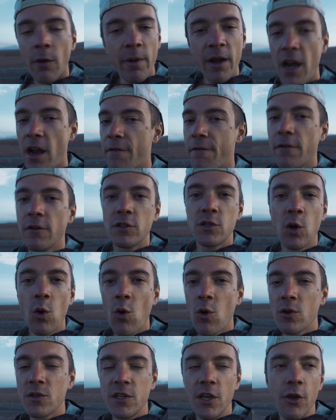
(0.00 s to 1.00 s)
many different
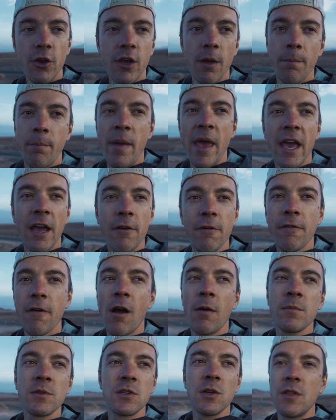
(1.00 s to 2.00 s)
tours that you can pick
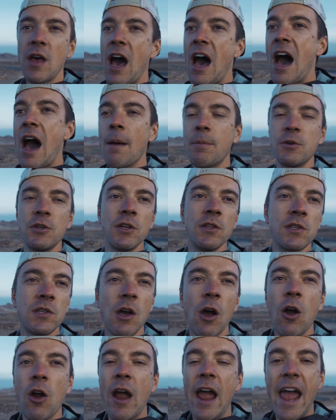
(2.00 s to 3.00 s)
from, so the options
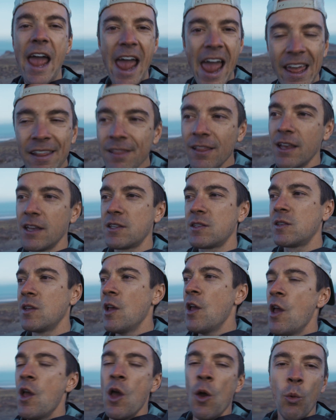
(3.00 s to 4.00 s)
are endless
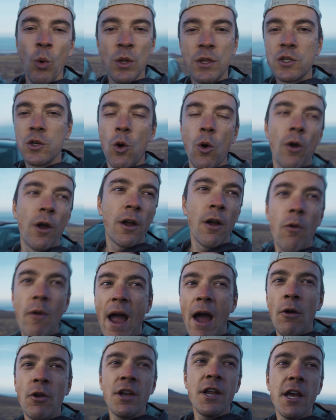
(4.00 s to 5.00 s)
with touring
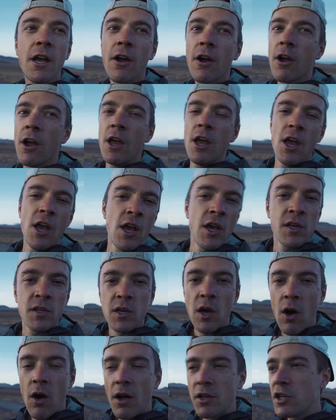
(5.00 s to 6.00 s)
around here.
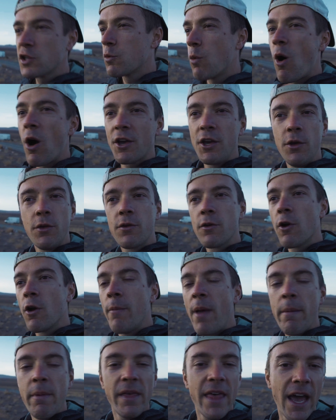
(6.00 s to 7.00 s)
So I'll just walk you through,
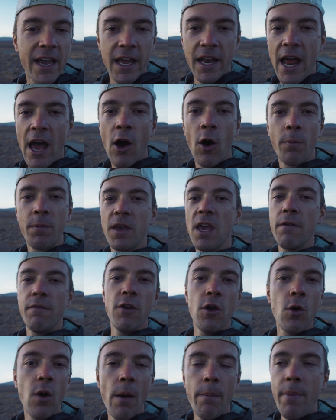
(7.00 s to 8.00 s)
maybe that can help give
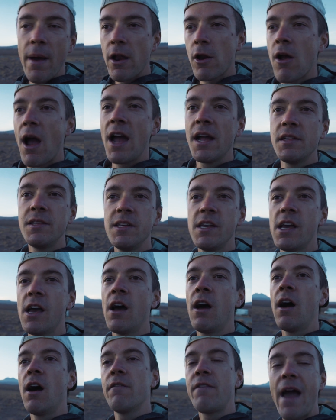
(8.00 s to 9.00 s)
you a better idea
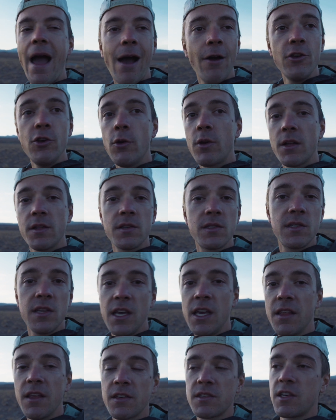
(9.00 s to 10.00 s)
of how you can
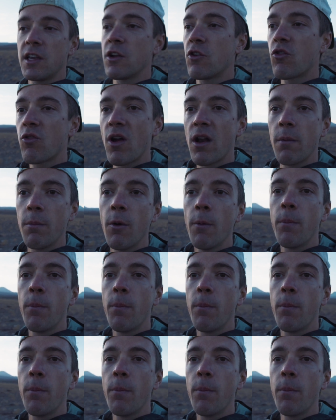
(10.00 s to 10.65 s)
see this incredible